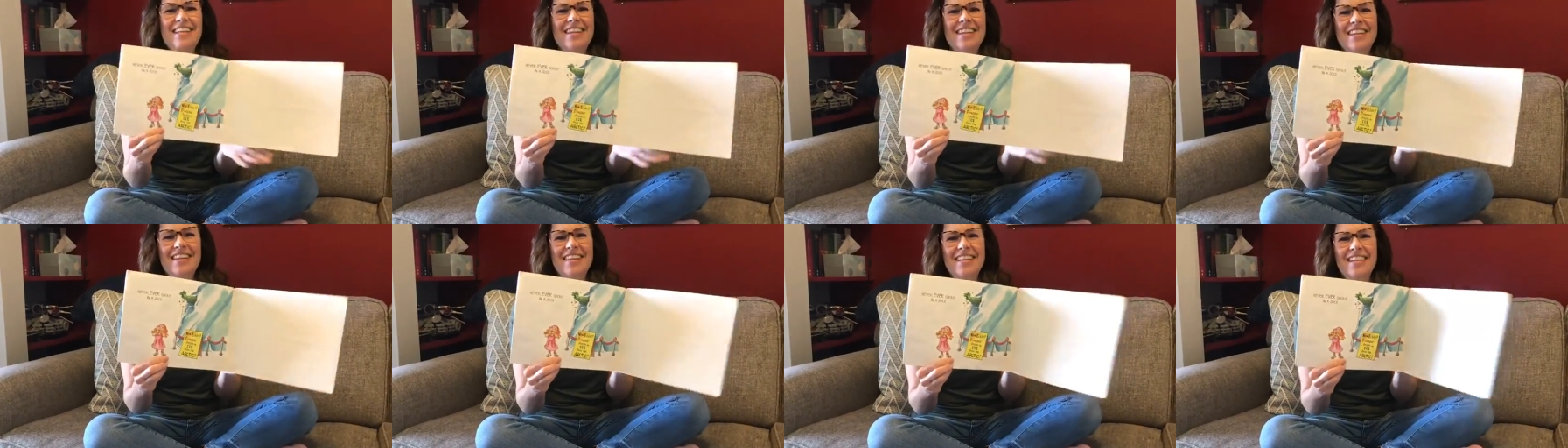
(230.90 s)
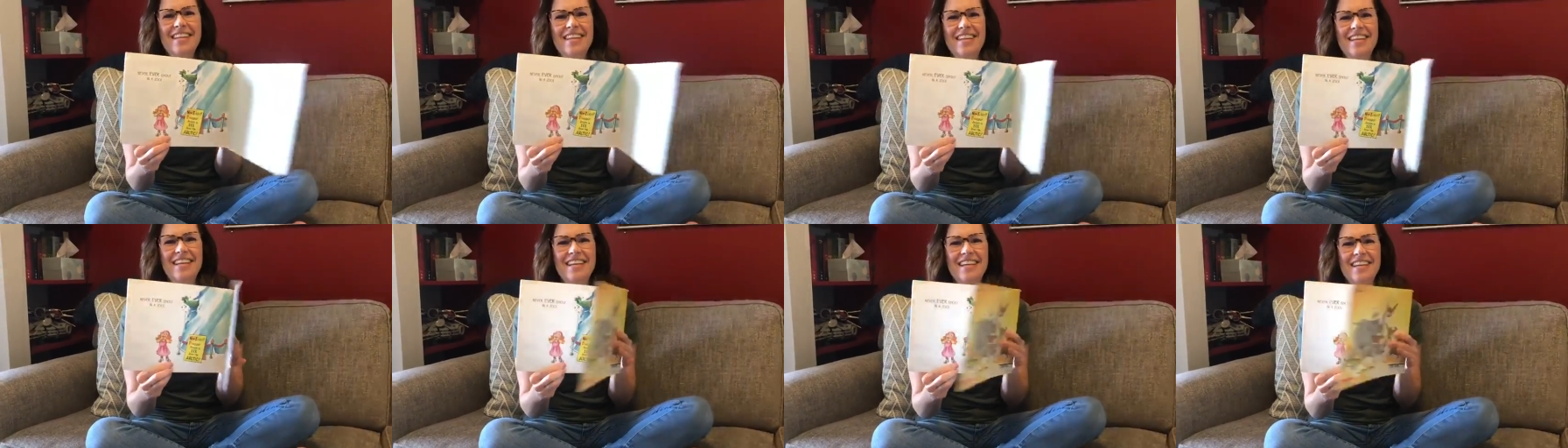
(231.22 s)
The
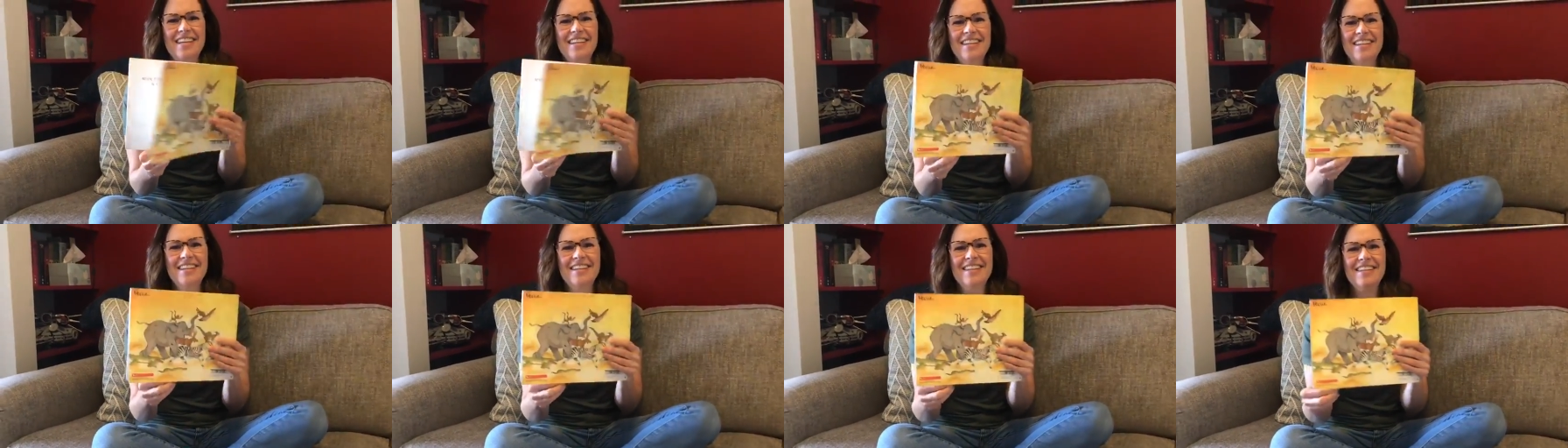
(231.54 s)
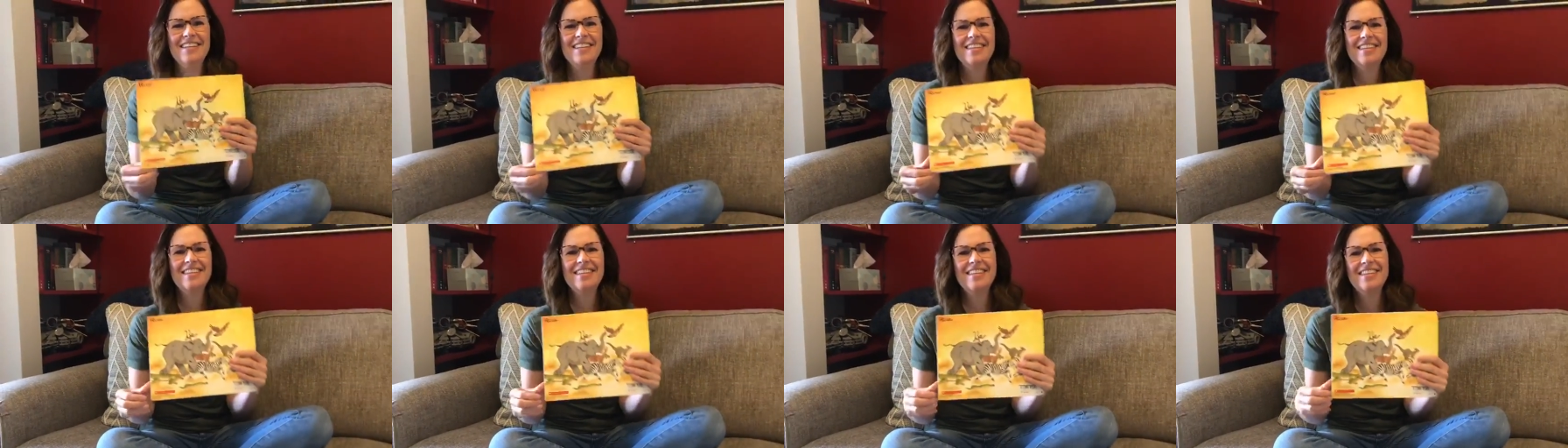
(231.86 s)
end.
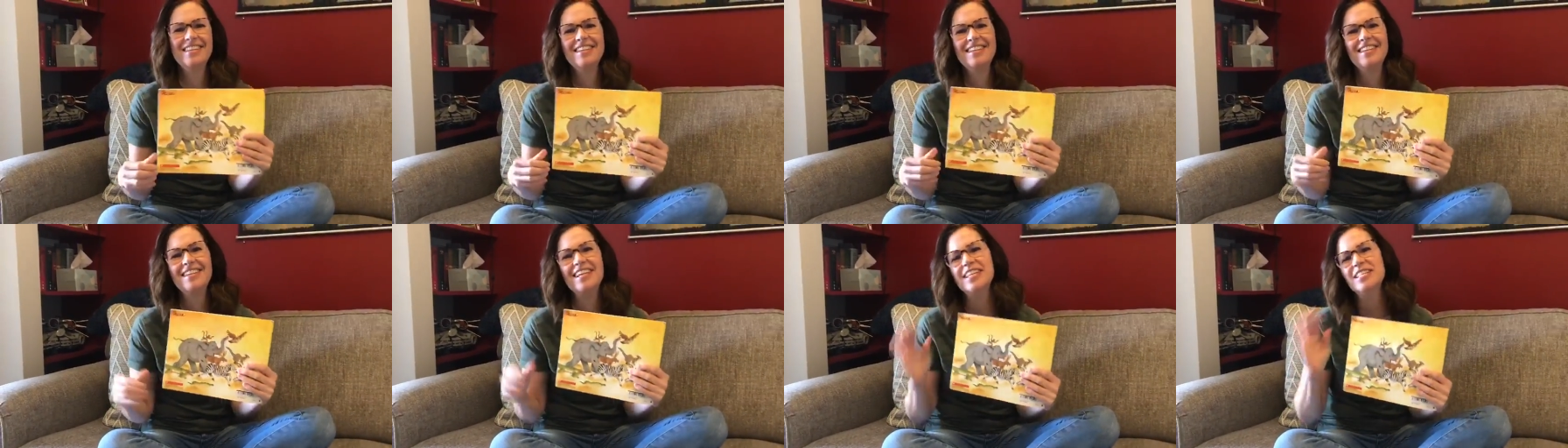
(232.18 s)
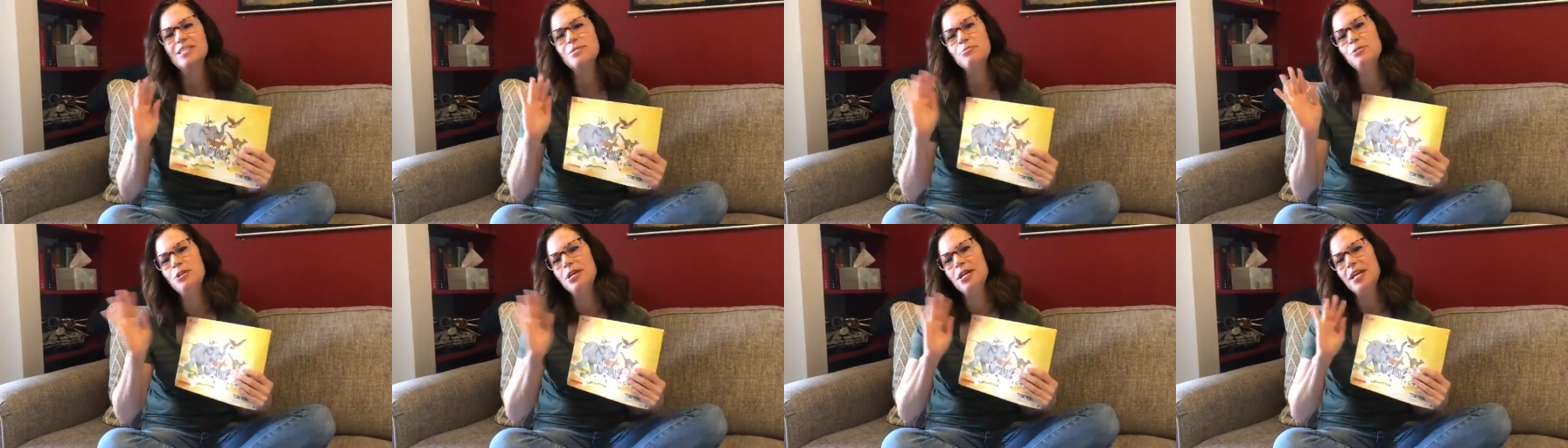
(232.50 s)

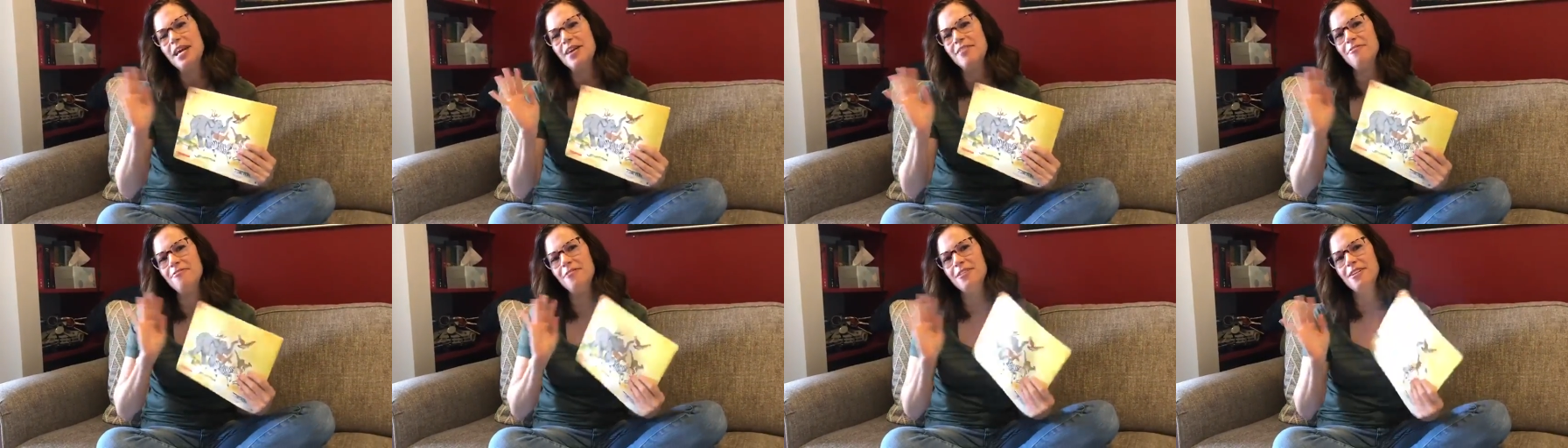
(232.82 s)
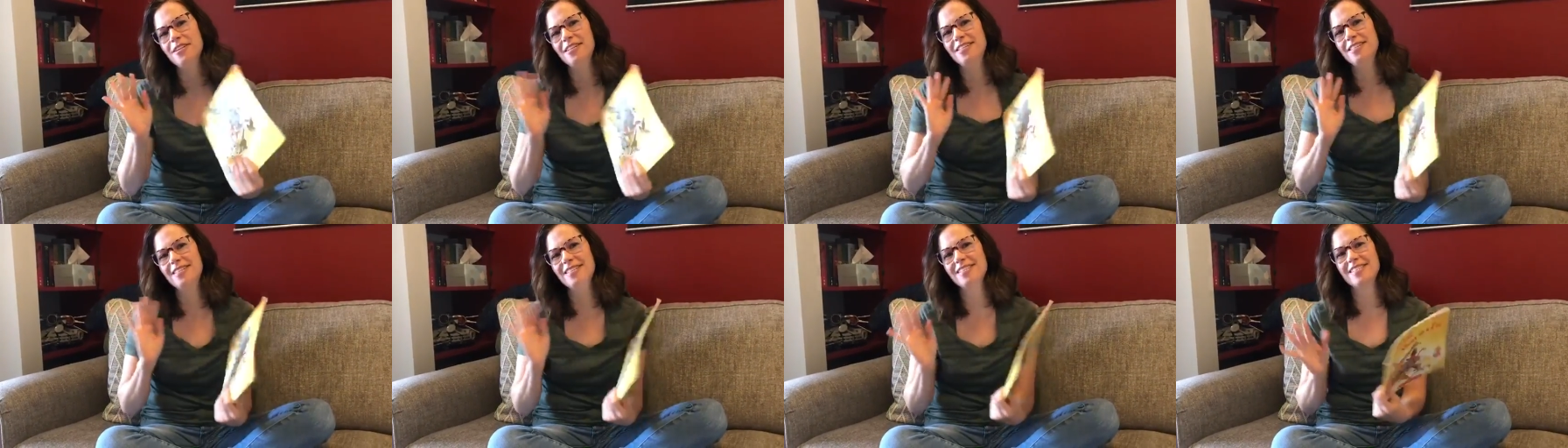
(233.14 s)
Thanks, pre-K
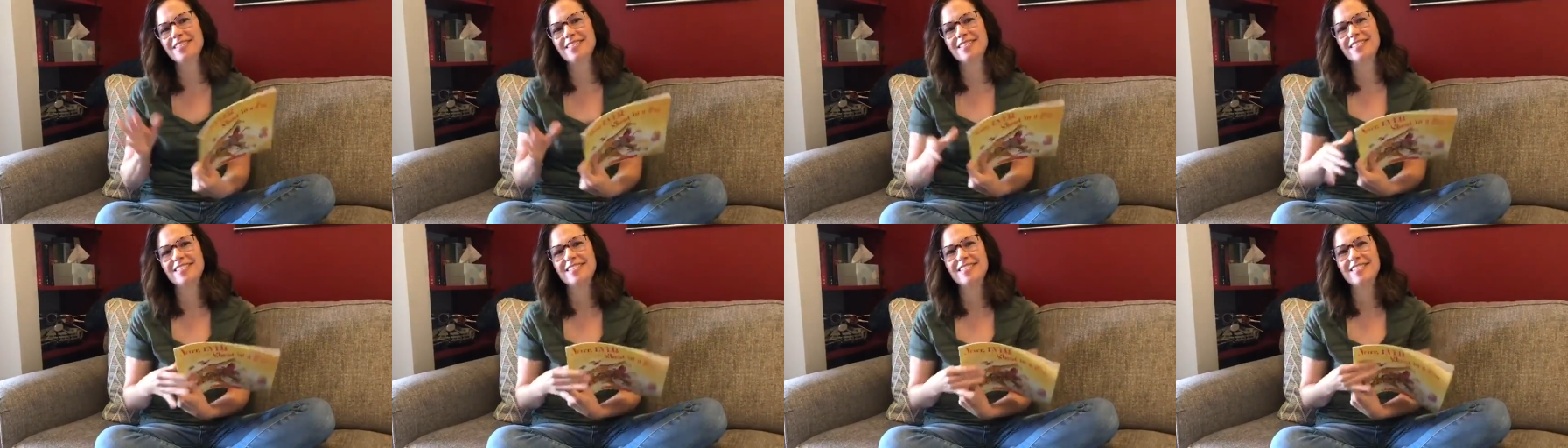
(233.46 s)
friends.